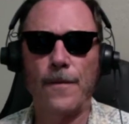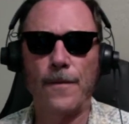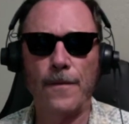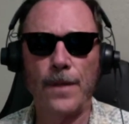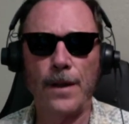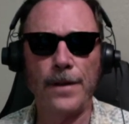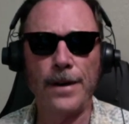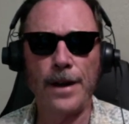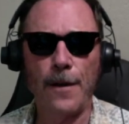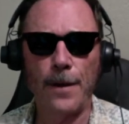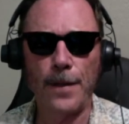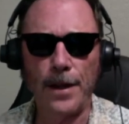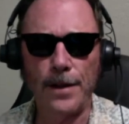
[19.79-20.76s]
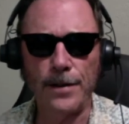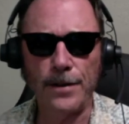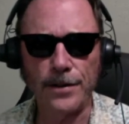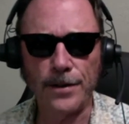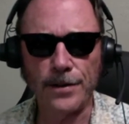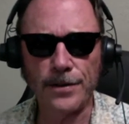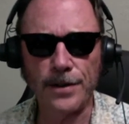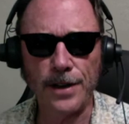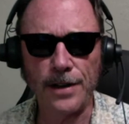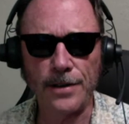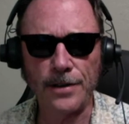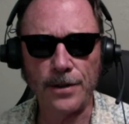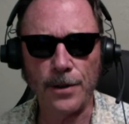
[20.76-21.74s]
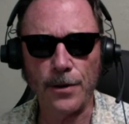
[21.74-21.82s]
Every now and then you just need
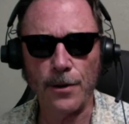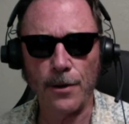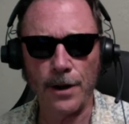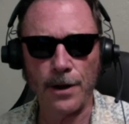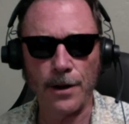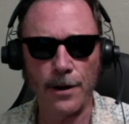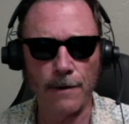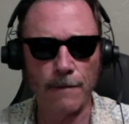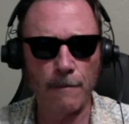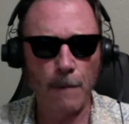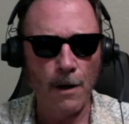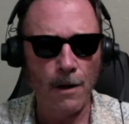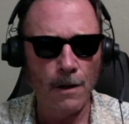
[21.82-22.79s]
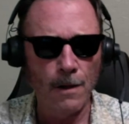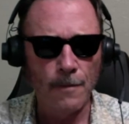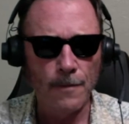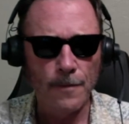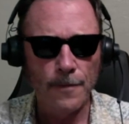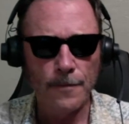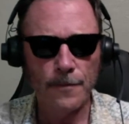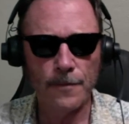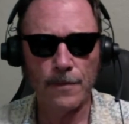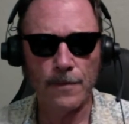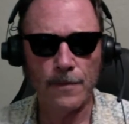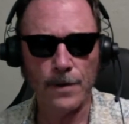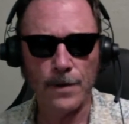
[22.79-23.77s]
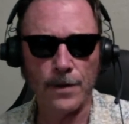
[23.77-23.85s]
to throw a curveball.
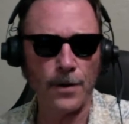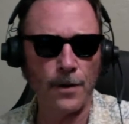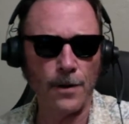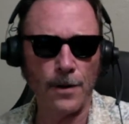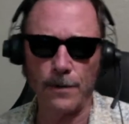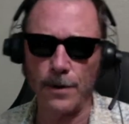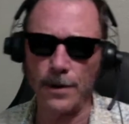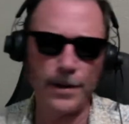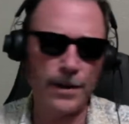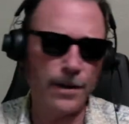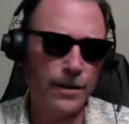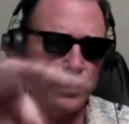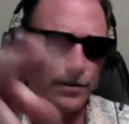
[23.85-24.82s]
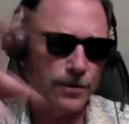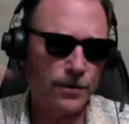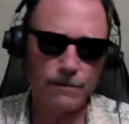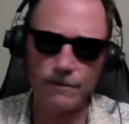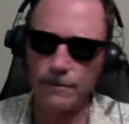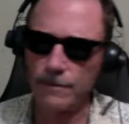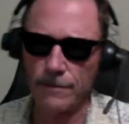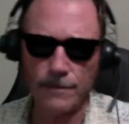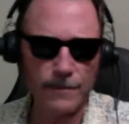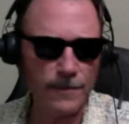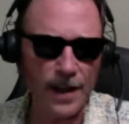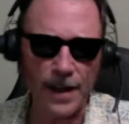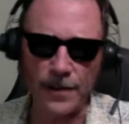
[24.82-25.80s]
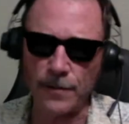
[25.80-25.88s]
You're throwing really good
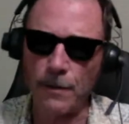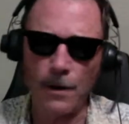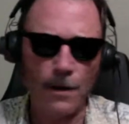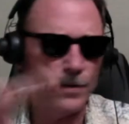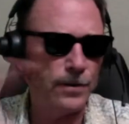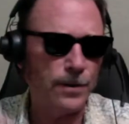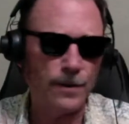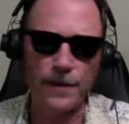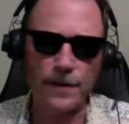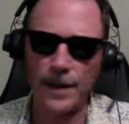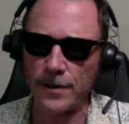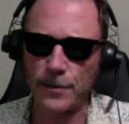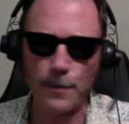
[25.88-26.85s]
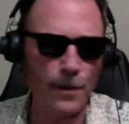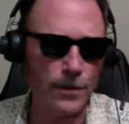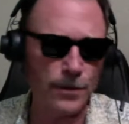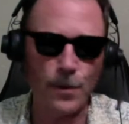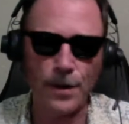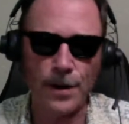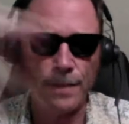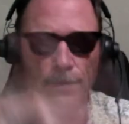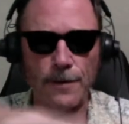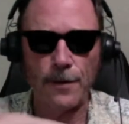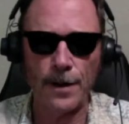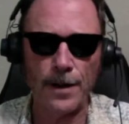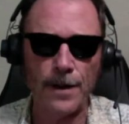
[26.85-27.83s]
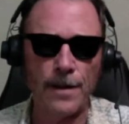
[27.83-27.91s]
fastballs, your fastball's working
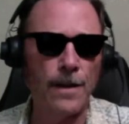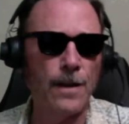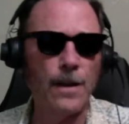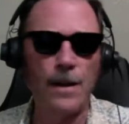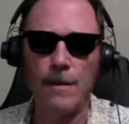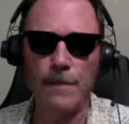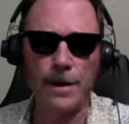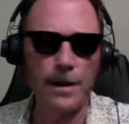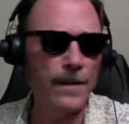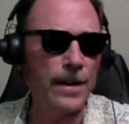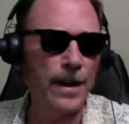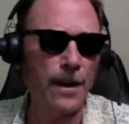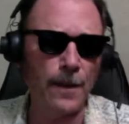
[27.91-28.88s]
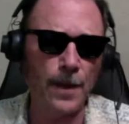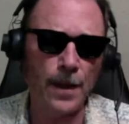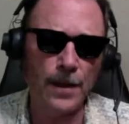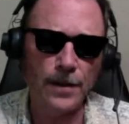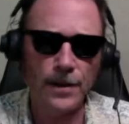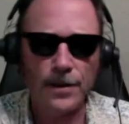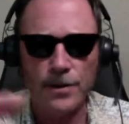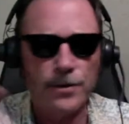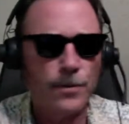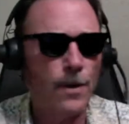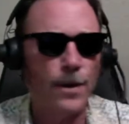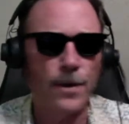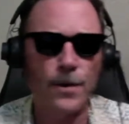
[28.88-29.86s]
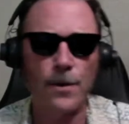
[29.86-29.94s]
for you, but every now and then you just want
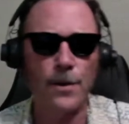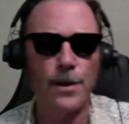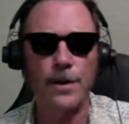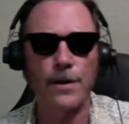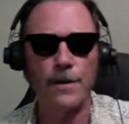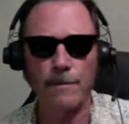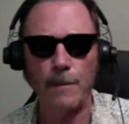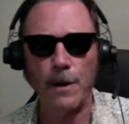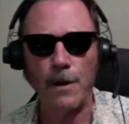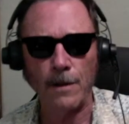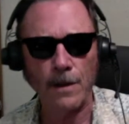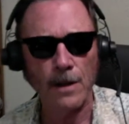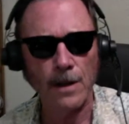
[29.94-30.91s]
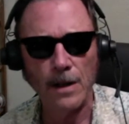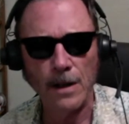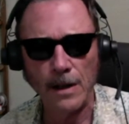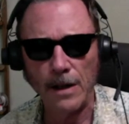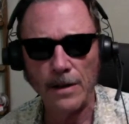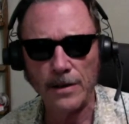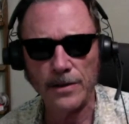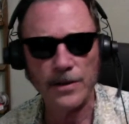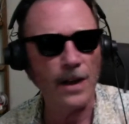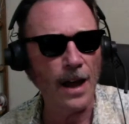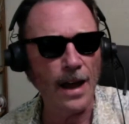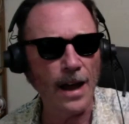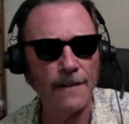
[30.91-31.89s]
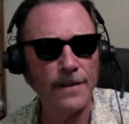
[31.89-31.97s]
to throw a curveball. Just
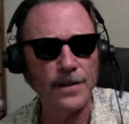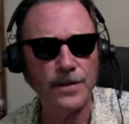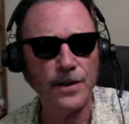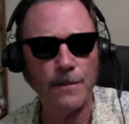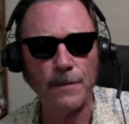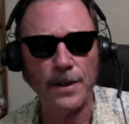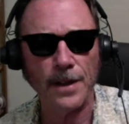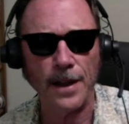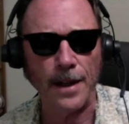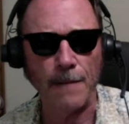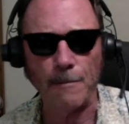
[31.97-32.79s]
livens up the game.